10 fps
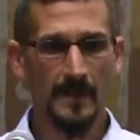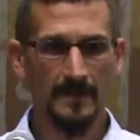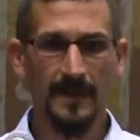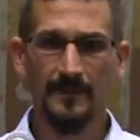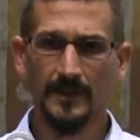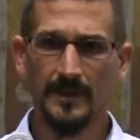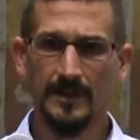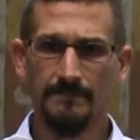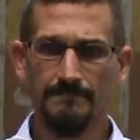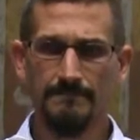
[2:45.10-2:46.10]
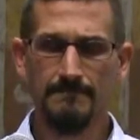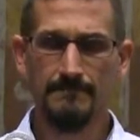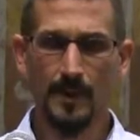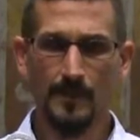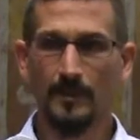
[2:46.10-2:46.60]
Thankfully,
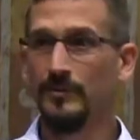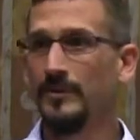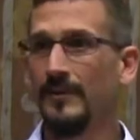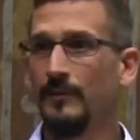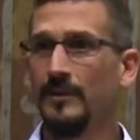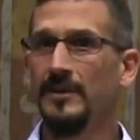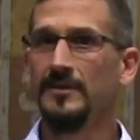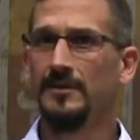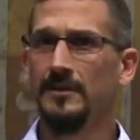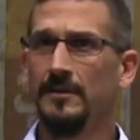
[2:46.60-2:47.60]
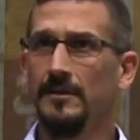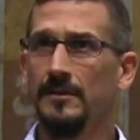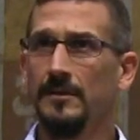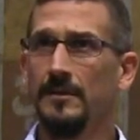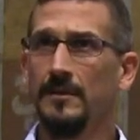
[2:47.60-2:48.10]
purple loosestrife really isn't
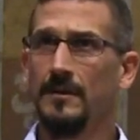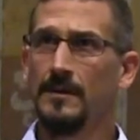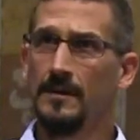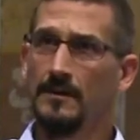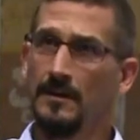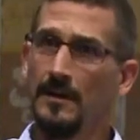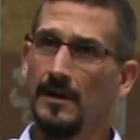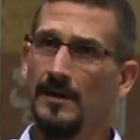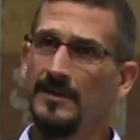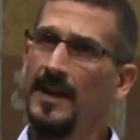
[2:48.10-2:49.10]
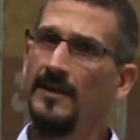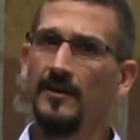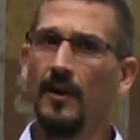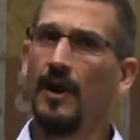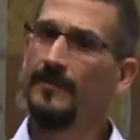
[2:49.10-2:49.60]
taken
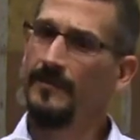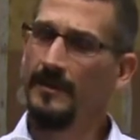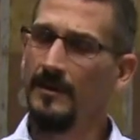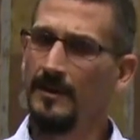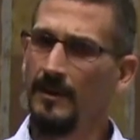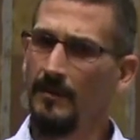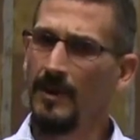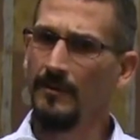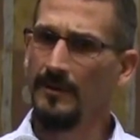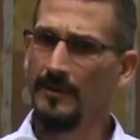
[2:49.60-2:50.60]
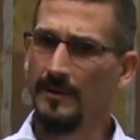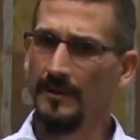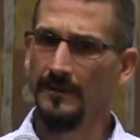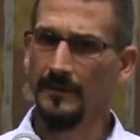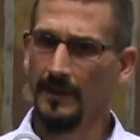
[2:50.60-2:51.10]
off around
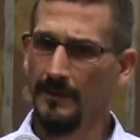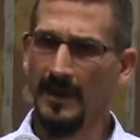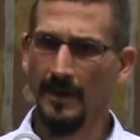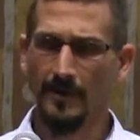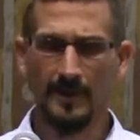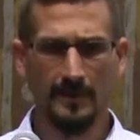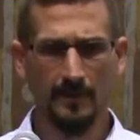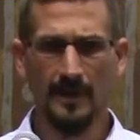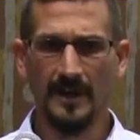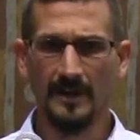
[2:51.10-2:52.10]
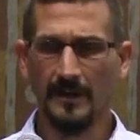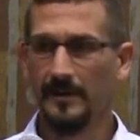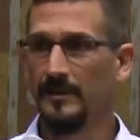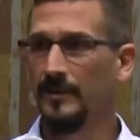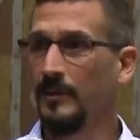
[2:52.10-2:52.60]
the Green Bay area in
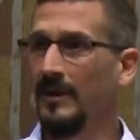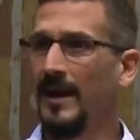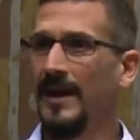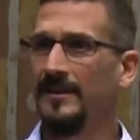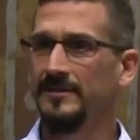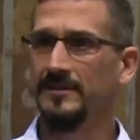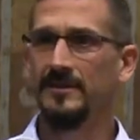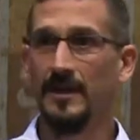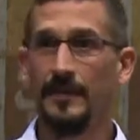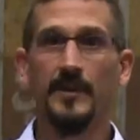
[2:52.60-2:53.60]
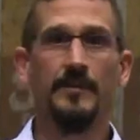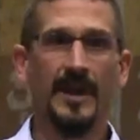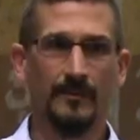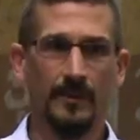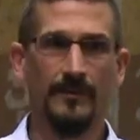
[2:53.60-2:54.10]
Oneida the way it has, say, up in
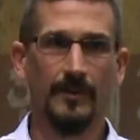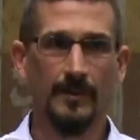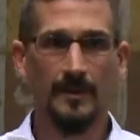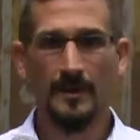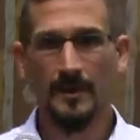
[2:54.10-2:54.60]
Bad River.